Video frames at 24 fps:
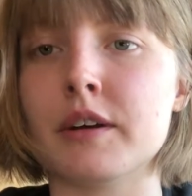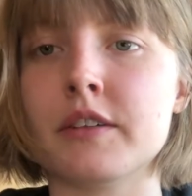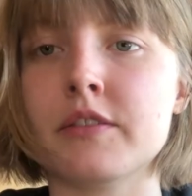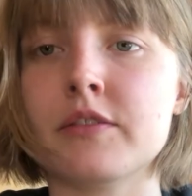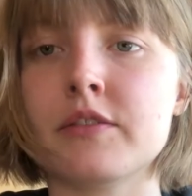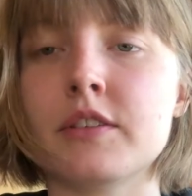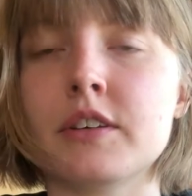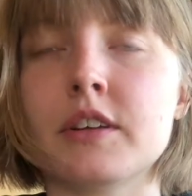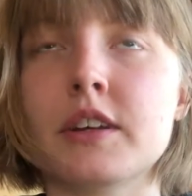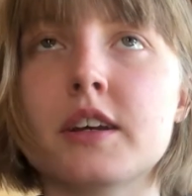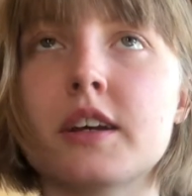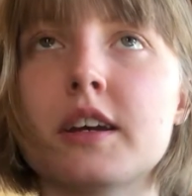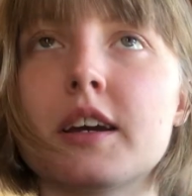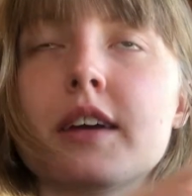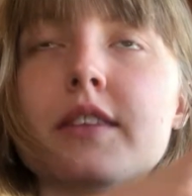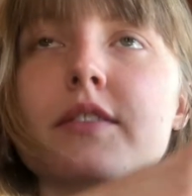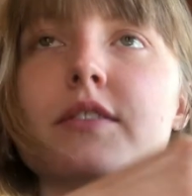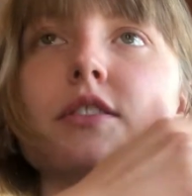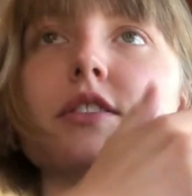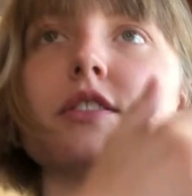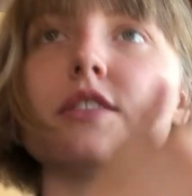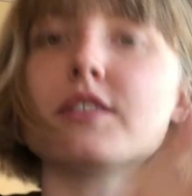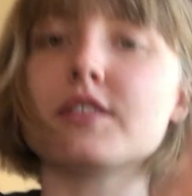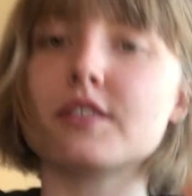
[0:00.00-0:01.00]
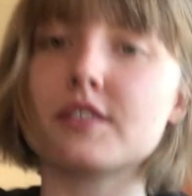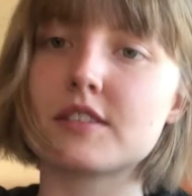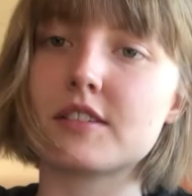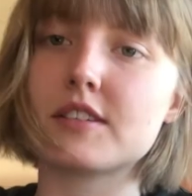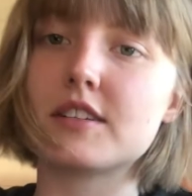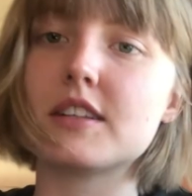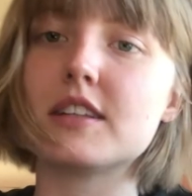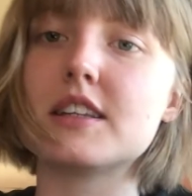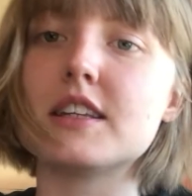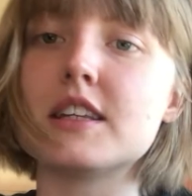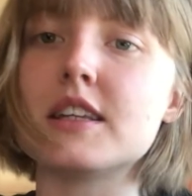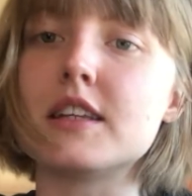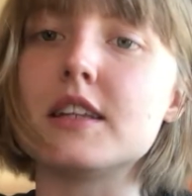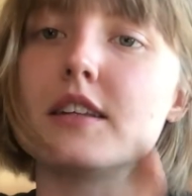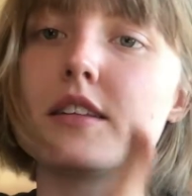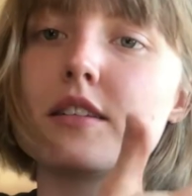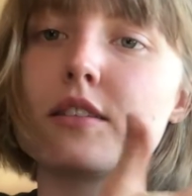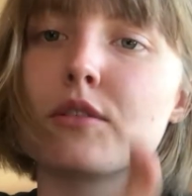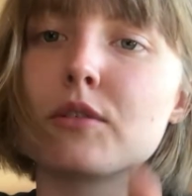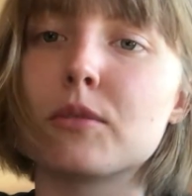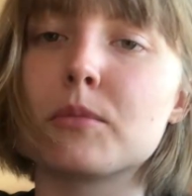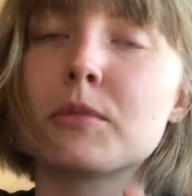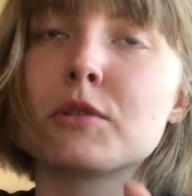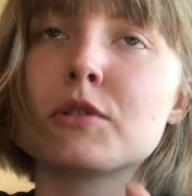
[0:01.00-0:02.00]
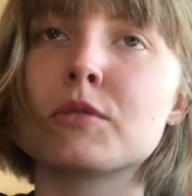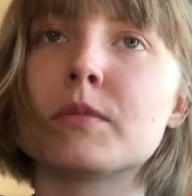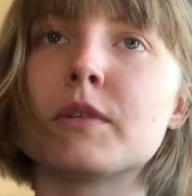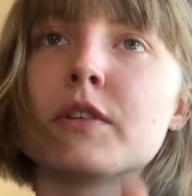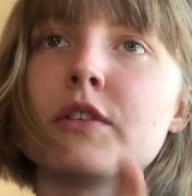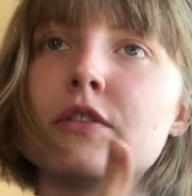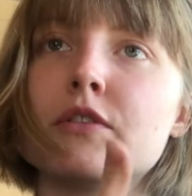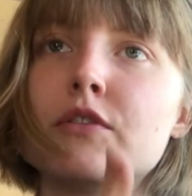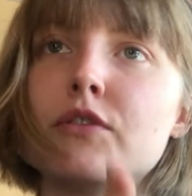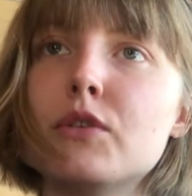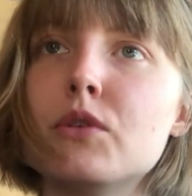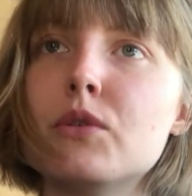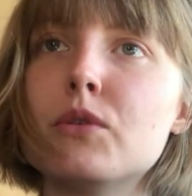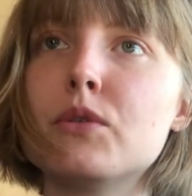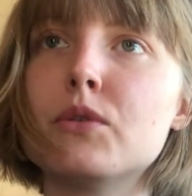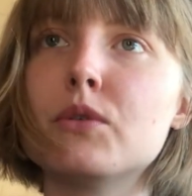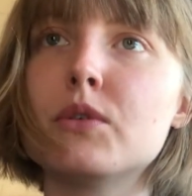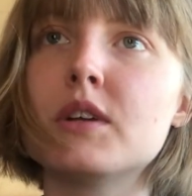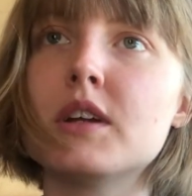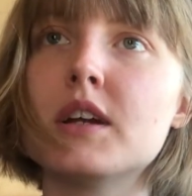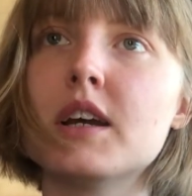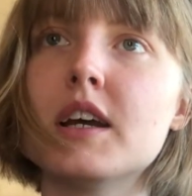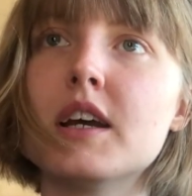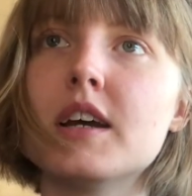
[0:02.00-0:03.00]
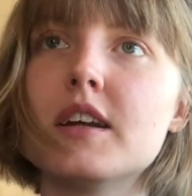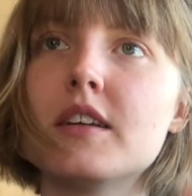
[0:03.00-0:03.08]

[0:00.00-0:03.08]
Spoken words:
I feel like I have to just eat so much more food